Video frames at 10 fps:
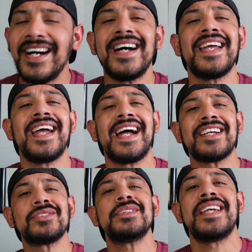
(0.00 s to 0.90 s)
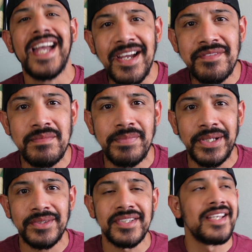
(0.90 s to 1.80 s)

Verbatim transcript: I actually haven't built